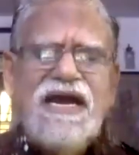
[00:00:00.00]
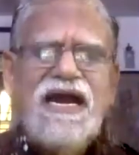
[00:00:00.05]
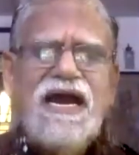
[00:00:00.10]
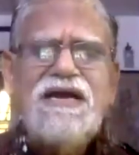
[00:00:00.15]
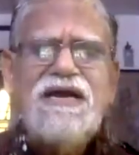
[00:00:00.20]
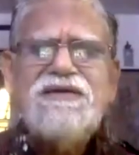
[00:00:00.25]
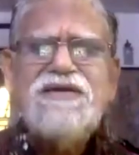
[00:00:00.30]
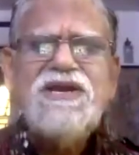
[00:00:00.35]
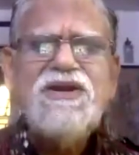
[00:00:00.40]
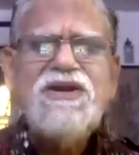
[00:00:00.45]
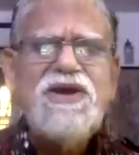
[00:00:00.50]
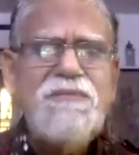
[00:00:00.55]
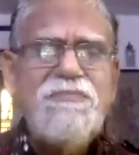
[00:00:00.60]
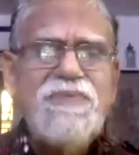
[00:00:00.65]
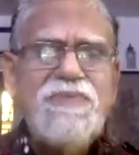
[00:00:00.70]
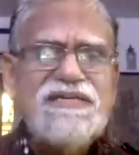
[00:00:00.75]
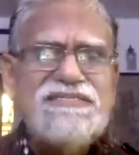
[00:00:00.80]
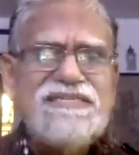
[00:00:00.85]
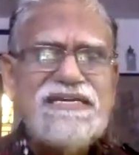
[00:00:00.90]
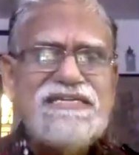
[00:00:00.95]
you know,
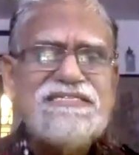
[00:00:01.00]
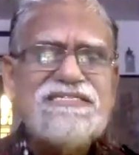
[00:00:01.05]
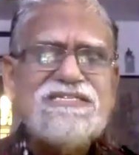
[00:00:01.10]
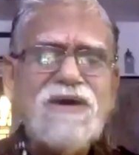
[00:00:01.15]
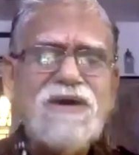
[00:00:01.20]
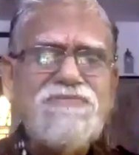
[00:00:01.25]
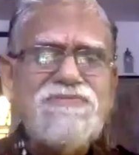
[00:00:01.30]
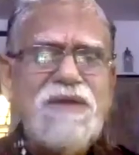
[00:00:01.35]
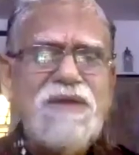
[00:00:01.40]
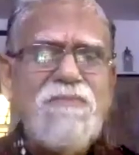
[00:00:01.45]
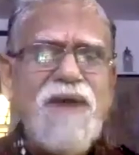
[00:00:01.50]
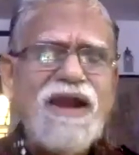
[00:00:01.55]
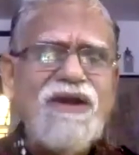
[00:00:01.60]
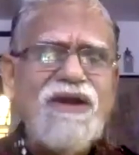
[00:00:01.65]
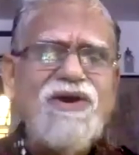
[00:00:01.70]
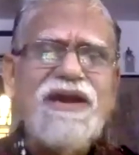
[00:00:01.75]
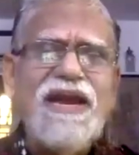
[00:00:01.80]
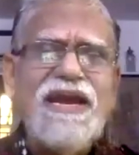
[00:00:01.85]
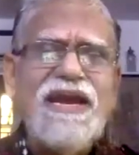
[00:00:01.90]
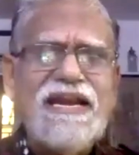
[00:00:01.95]
emergence of
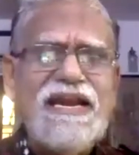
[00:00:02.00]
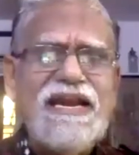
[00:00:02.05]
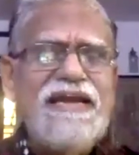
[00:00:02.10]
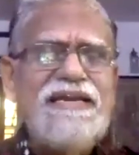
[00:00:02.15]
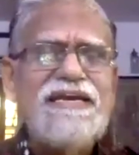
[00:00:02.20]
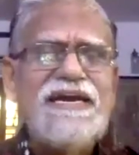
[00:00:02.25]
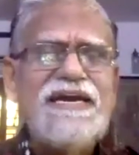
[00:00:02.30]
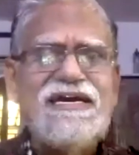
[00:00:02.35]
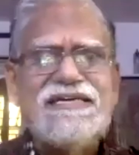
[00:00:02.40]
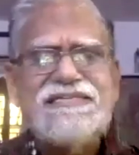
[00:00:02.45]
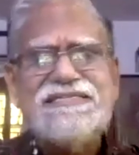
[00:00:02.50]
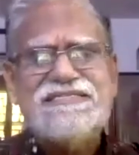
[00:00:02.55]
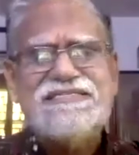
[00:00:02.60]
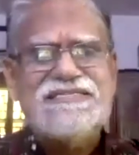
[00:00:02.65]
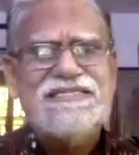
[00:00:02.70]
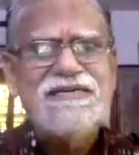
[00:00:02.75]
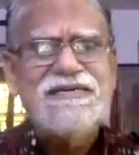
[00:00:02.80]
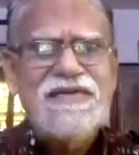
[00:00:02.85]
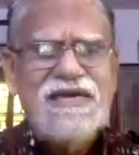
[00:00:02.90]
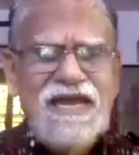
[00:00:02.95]
demagogic
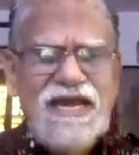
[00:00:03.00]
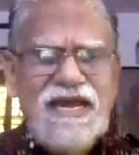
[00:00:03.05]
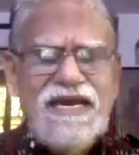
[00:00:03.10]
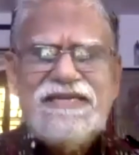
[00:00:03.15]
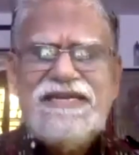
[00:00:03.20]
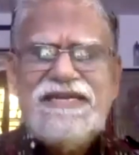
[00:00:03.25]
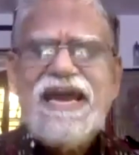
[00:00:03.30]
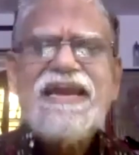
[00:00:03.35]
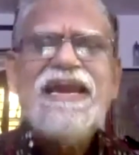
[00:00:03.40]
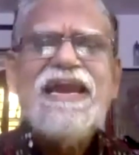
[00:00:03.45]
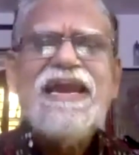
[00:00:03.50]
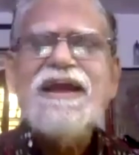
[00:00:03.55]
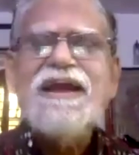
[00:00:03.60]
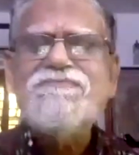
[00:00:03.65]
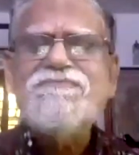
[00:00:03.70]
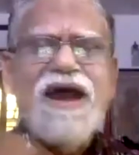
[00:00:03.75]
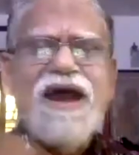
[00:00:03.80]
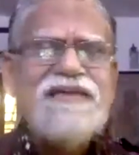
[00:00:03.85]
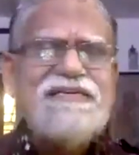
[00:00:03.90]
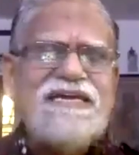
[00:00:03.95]
leaders taking
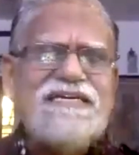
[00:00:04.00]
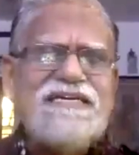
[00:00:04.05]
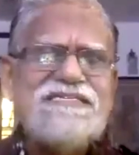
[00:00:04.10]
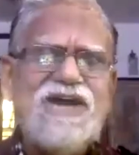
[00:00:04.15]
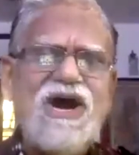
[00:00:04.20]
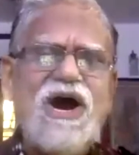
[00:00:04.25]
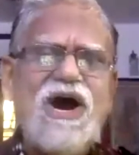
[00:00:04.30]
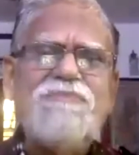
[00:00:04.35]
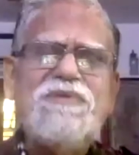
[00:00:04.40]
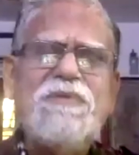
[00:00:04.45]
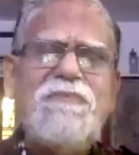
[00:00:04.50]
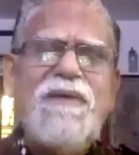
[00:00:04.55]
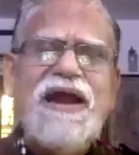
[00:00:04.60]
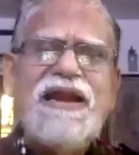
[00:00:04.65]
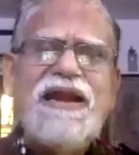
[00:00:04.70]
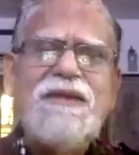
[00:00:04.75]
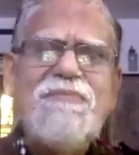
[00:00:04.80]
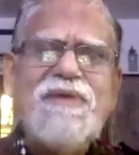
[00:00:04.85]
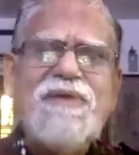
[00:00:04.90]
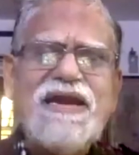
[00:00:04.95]
advantage of the
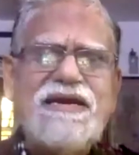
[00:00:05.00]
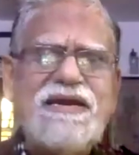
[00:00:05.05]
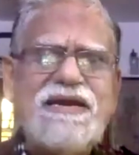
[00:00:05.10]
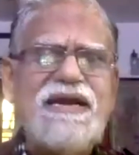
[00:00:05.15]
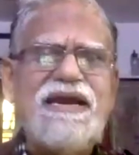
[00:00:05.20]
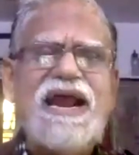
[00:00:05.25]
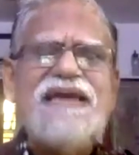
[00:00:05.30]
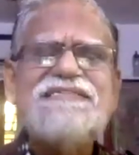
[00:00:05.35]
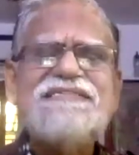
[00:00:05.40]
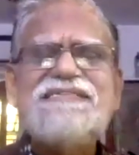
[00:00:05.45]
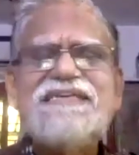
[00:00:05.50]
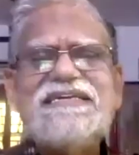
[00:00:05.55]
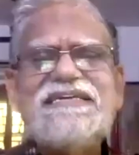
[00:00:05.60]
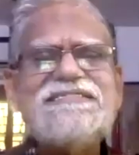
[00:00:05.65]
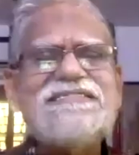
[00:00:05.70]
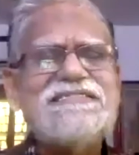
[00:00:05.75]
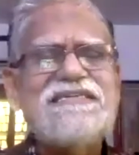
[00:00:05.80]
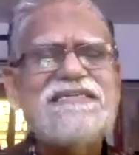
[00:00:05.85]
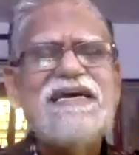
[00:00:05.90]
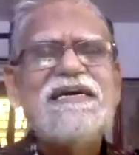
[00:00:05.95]
pandemic
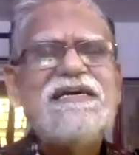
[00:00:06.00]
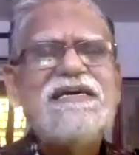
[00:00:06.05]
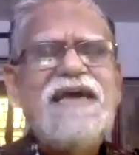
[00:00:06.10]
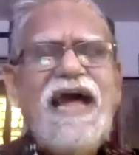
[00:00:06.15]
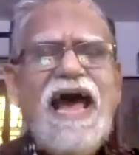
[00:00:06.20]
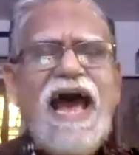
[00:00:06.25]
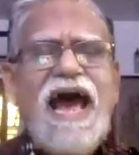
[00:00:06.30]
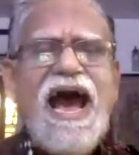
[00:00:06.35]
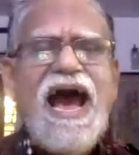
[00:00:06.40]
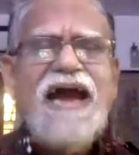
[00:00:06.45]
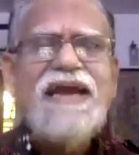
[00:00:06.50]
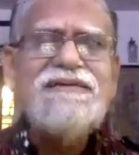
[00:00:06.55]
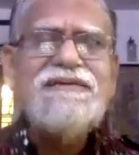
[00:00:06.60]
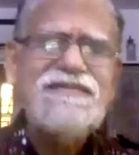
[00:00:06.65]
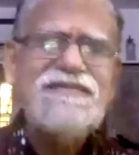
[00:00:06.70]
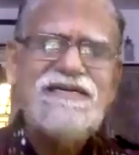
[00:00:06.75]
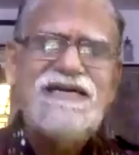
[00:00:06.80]
crisis and